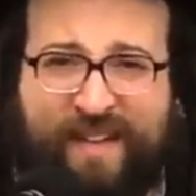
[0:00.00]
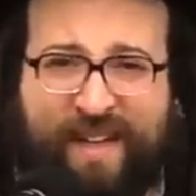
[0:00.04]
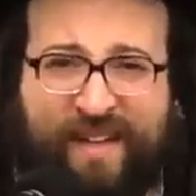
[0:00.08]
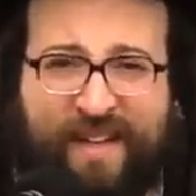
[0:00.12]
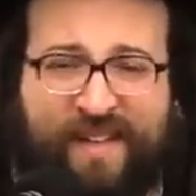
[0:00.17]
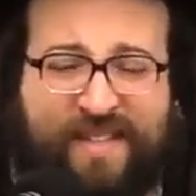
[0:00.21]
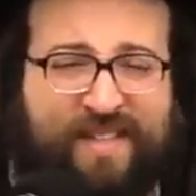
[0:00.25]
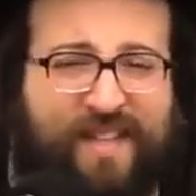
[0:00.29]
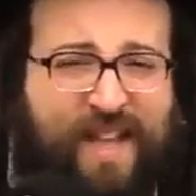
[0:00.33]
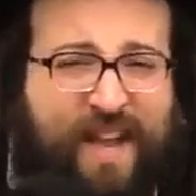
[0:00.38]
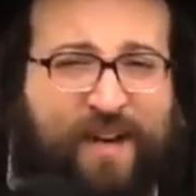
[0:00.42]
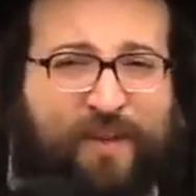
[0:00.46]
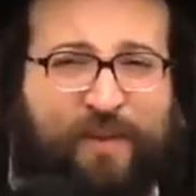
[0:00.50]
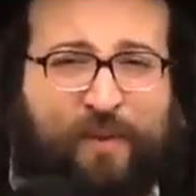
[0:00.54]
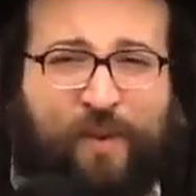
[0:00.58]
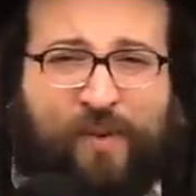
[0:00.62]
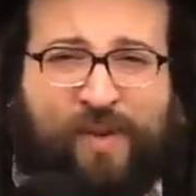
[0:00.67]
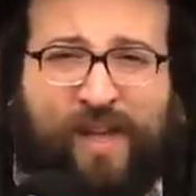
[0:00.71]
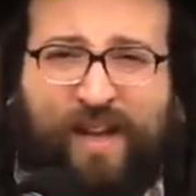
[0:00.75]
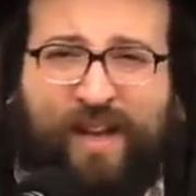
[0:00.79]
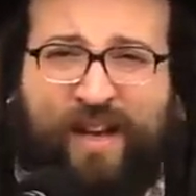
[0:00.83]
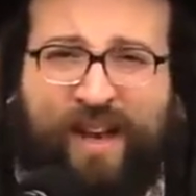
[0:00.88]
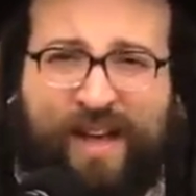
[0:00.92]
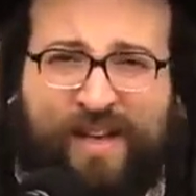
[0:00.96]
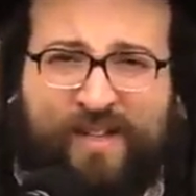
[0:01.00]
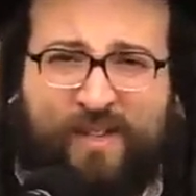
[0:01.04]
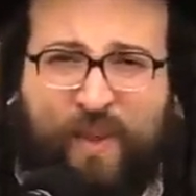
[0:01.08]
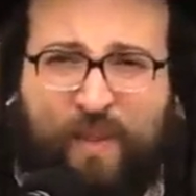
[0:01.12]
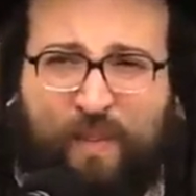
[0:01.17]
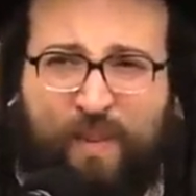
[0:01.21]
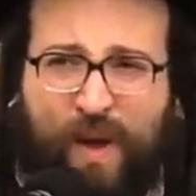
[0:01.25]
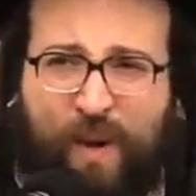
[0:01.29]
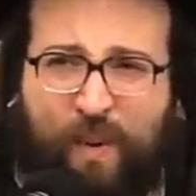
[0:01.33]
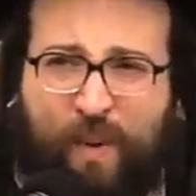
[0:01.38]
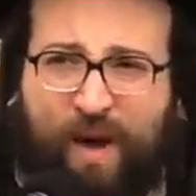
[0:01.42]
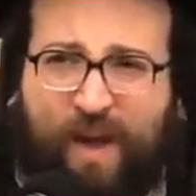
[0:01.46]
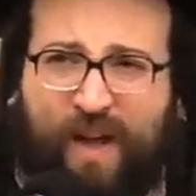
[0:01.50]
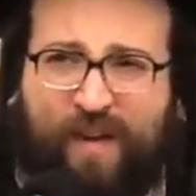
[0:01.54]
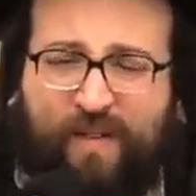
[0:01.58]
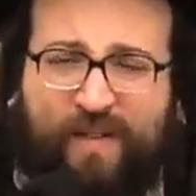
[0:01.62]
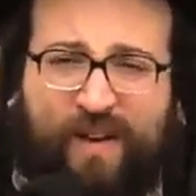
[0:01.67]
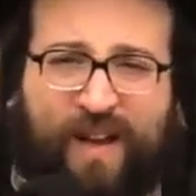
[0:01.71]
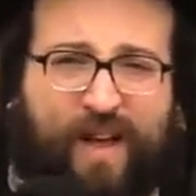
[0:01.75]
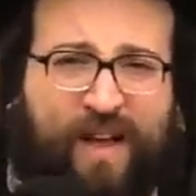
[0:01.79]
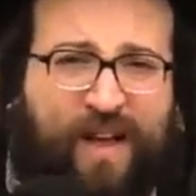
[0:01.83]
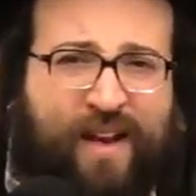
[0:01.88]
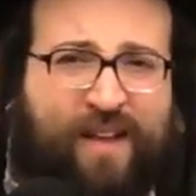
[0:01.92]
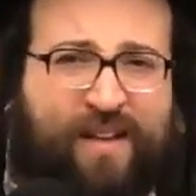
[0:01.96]
I'm gonna start talking nice to my wife,
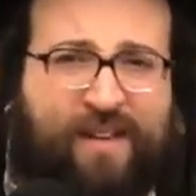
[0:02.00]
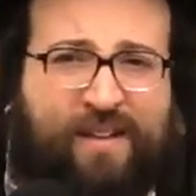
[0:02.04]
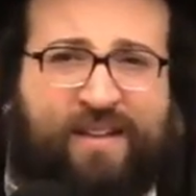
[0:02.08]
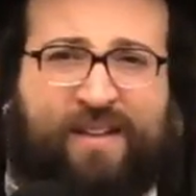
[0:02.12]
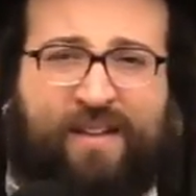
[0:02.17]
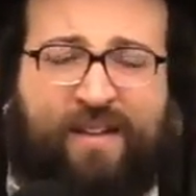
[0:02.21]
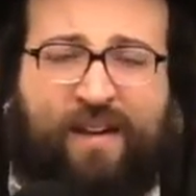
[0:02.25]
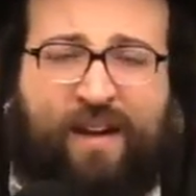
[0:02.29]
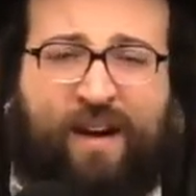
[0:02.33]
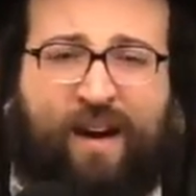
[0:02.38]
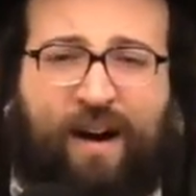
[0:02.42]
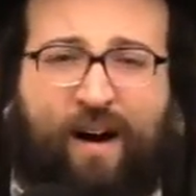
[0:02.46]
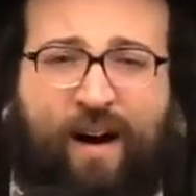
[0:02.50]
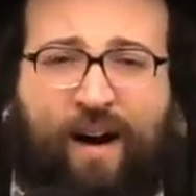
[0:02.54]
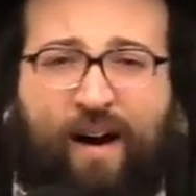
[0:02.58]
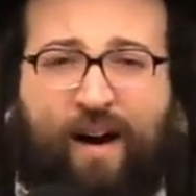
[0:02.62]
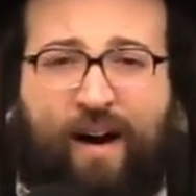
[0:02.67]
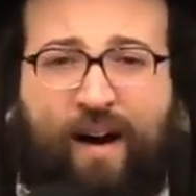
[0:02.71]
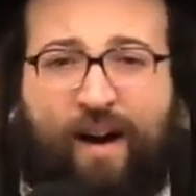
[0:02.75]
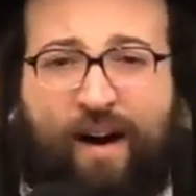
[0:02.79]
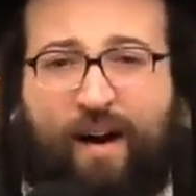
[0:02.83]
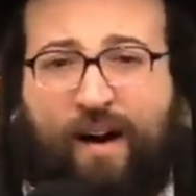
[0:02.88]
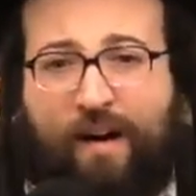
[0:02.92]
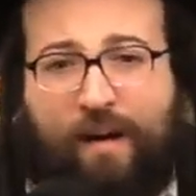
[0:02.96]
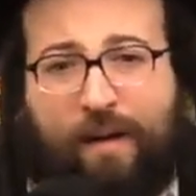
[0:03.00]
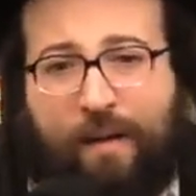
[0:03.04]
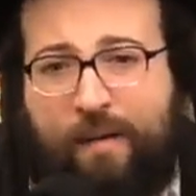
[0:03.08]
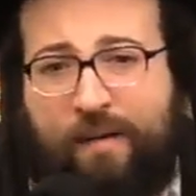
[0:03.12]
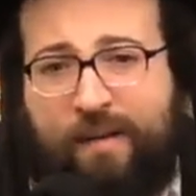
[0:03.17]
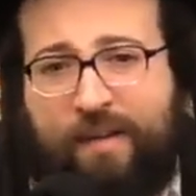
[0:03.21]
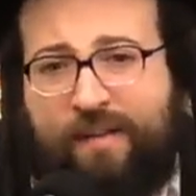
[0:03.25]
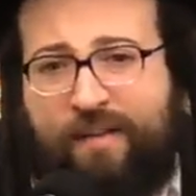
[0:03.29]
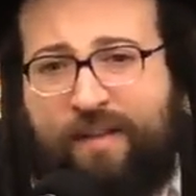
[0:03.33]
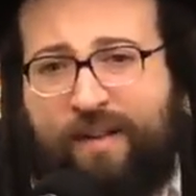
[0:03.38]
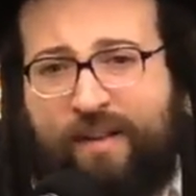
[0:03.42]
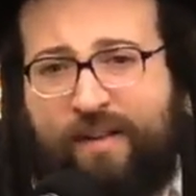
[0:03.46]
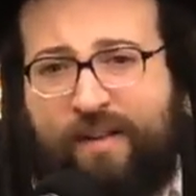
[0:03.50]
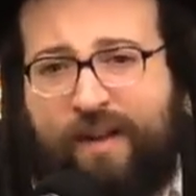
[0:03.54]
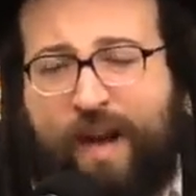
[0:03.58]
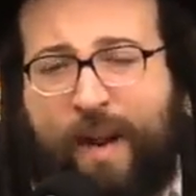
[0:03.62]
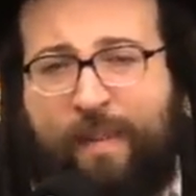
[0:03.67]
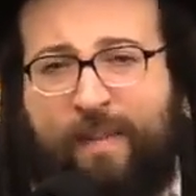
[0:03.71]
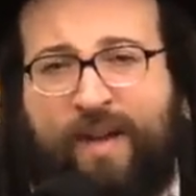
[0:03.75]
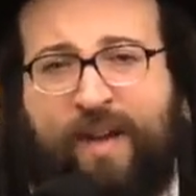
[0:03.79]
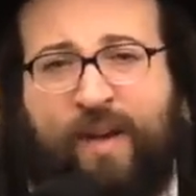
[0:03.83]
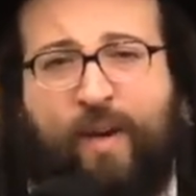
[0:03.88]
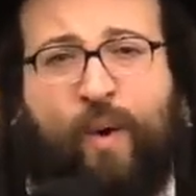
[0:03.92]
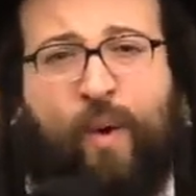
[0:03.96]
and the
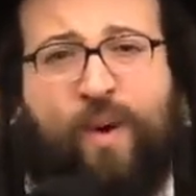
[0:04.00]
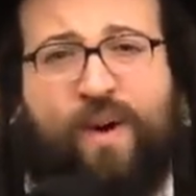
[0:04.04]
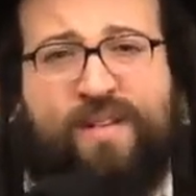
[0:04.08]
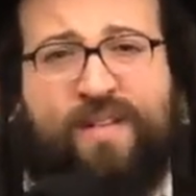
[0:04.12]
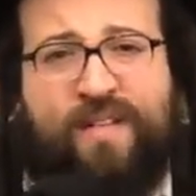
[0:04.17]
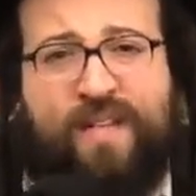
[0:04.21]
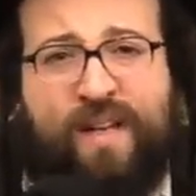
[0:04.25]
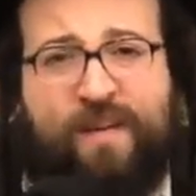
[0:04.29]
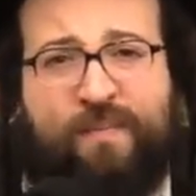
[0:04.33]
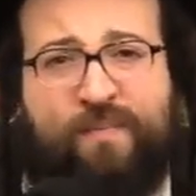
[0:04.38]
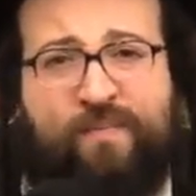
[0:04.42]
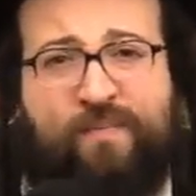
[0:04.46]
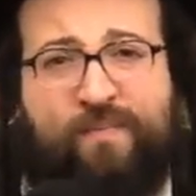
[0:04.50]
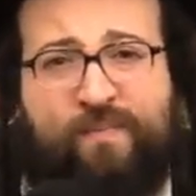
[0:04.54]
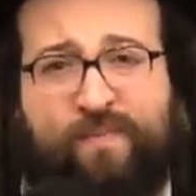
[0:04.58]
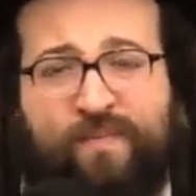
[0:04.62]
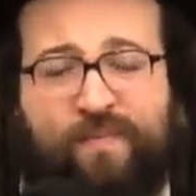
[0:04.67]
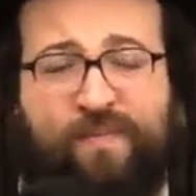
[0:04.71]
Rebbe ignores him.